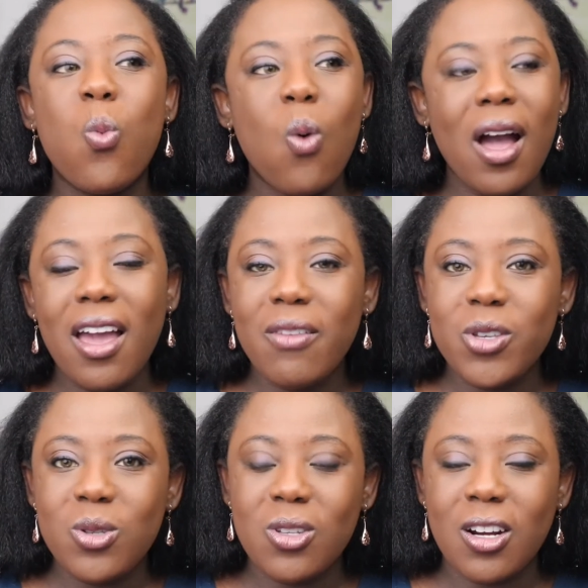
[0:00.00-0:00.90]
what have
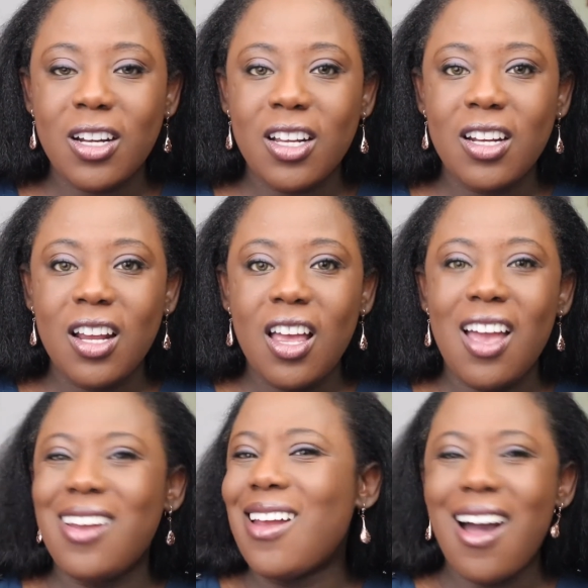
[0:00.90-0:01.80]
you started
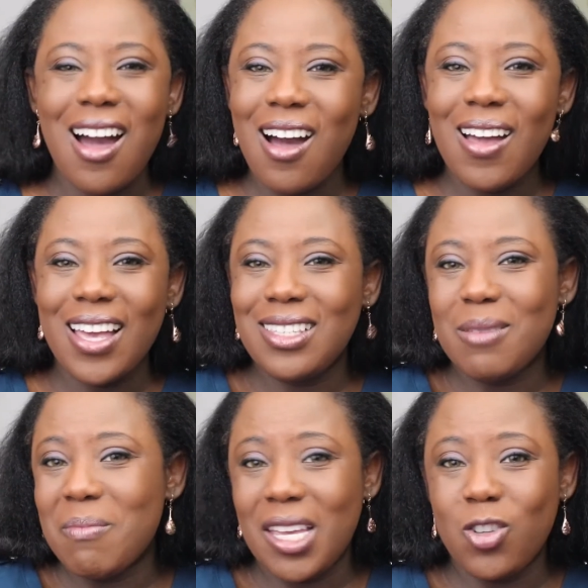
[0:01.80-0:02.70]
and how has
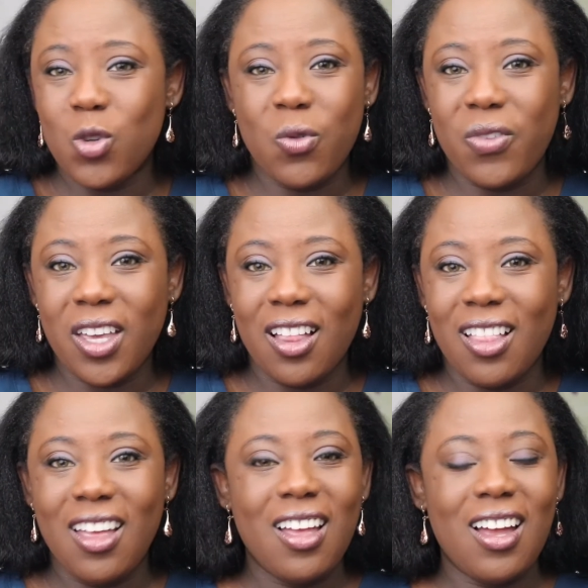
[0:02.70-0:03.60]
it made you feel?
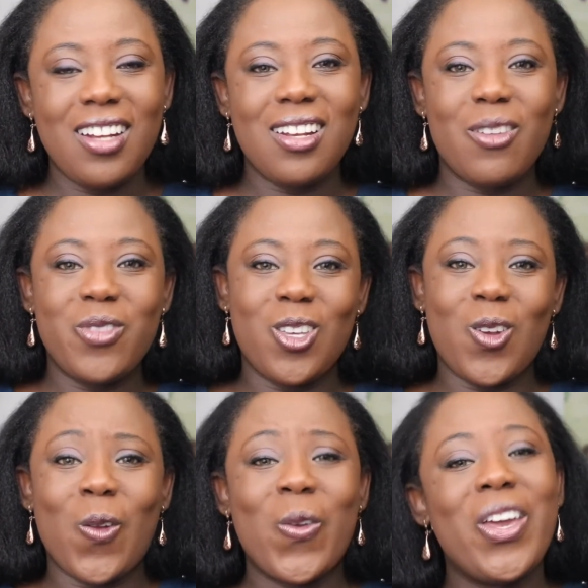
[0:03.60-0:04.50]
I'd love to
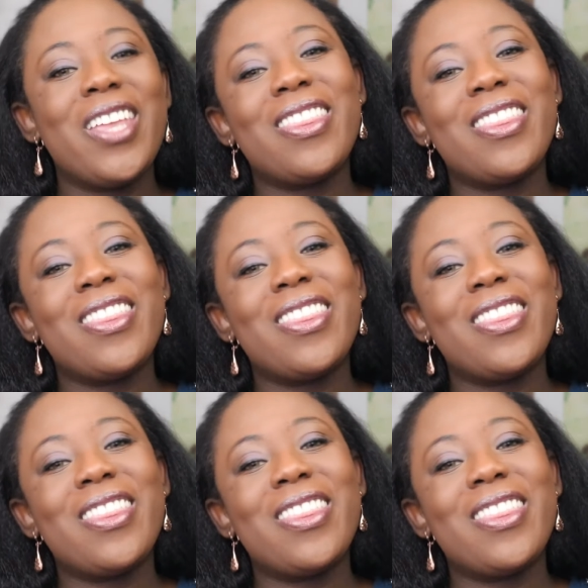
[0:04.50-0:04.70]
know.